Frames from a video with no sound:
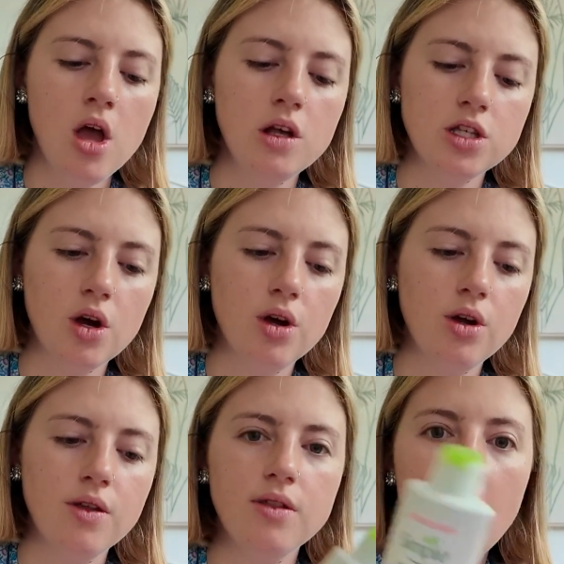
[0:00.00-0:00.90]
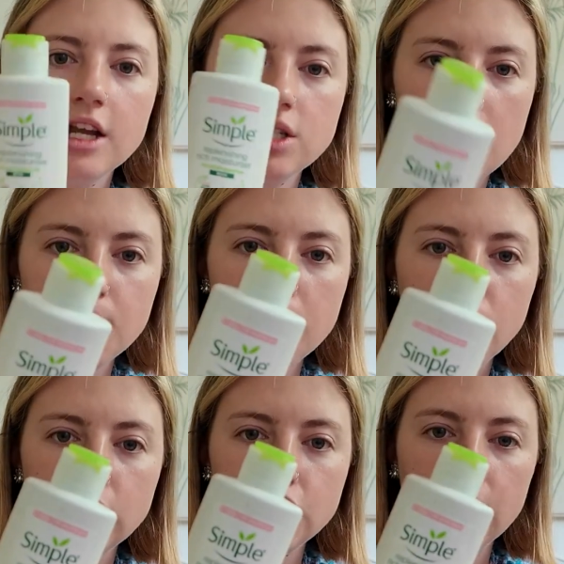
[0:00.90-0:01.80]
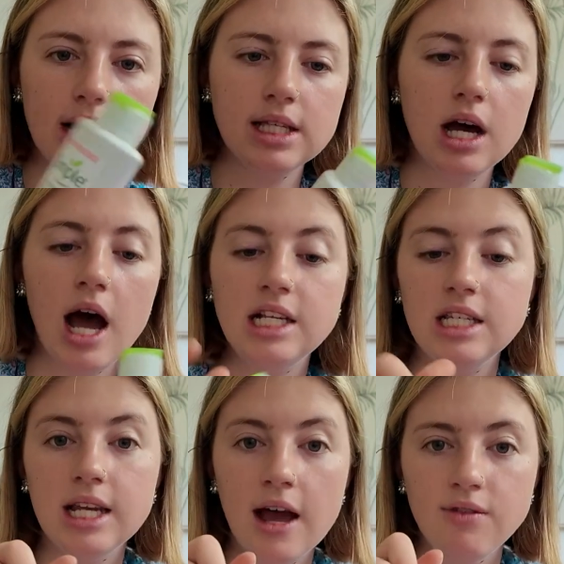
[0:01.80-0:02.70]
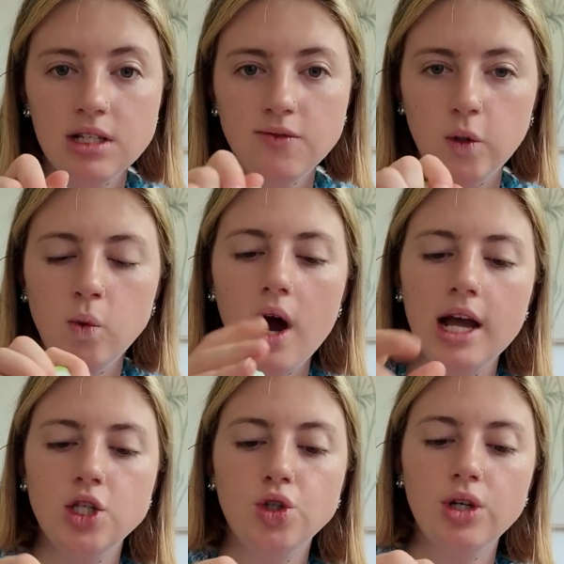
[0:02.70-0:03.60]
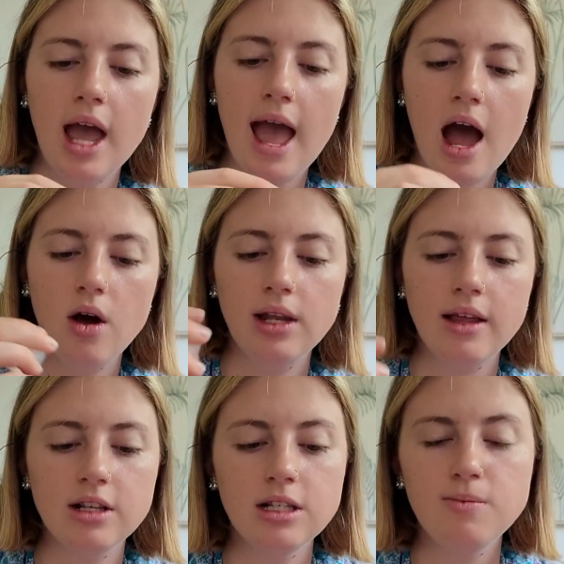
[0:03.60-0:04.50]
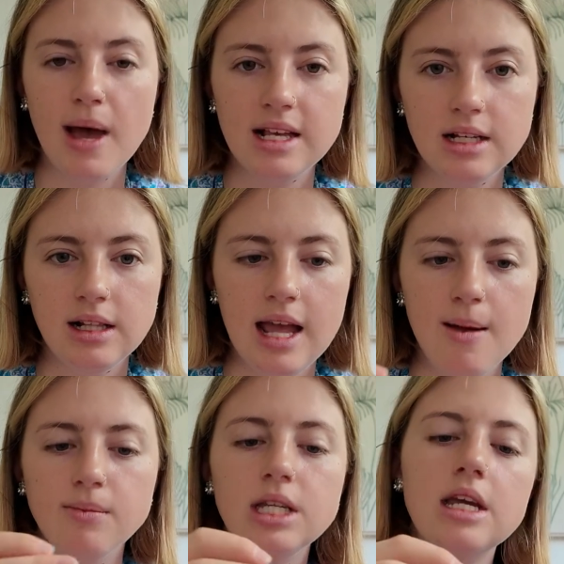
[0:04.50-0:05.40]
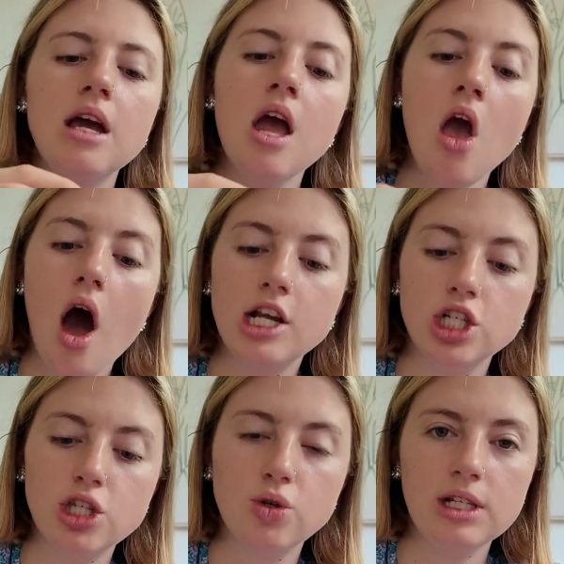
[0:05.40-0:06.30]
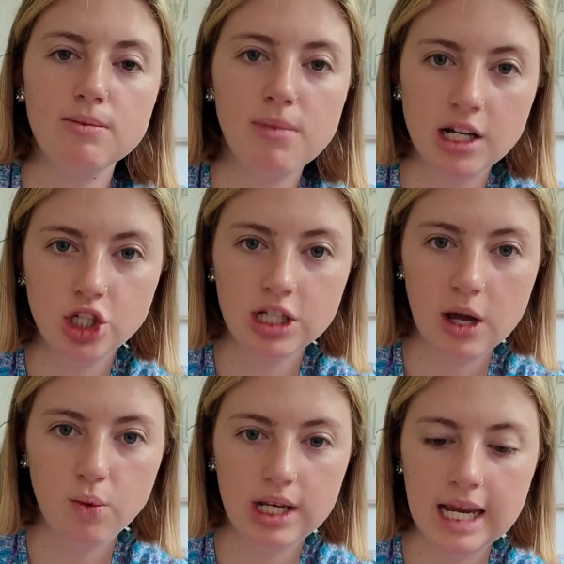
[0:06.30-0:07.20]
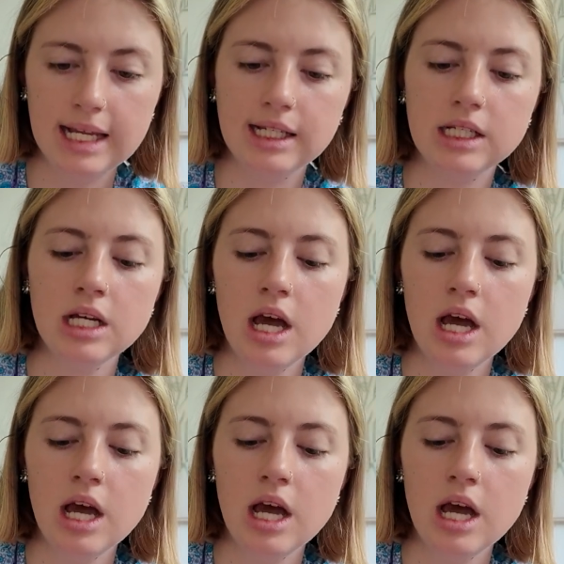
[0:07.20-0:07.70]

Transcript: So I just have my moisturizer. I didn't have this full. I took out, like this is basically empty. I just took as much as I would need